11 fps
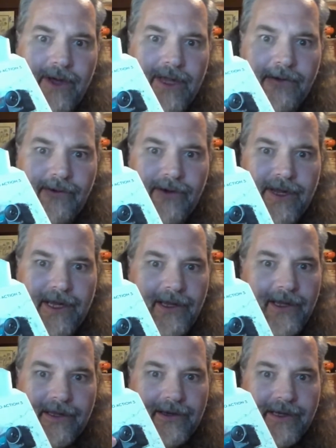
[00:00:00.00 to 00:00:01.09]
what they wanted.
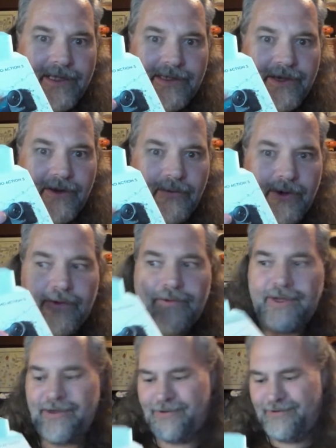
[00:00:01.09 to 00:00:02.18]
Look, it's a GoPro
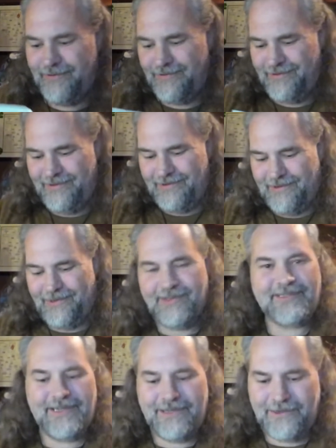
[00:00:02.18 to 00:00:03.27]
now. It
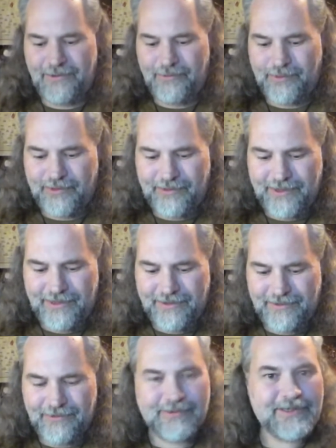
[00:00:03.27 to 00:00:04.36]
looks like a GoPro
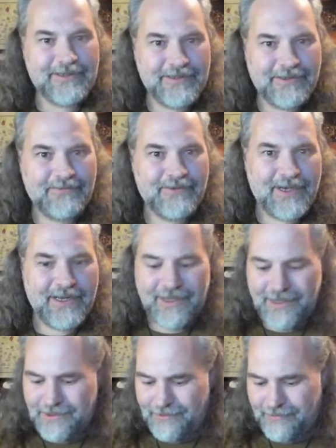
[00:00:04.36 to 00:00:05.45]
now. Okay, you finally
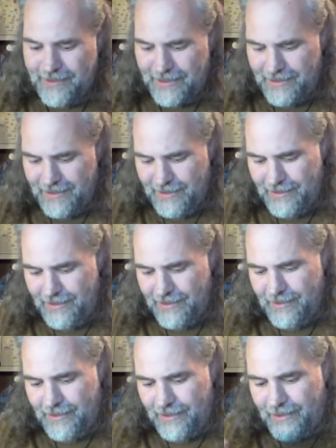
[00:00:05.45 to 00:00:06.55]
got your way.
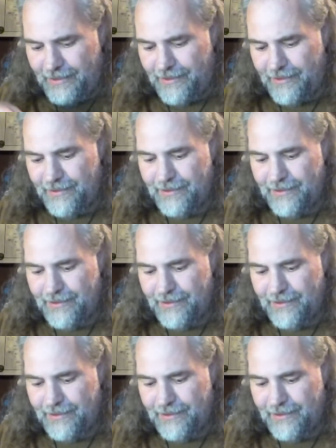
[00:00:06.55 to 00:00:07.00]
I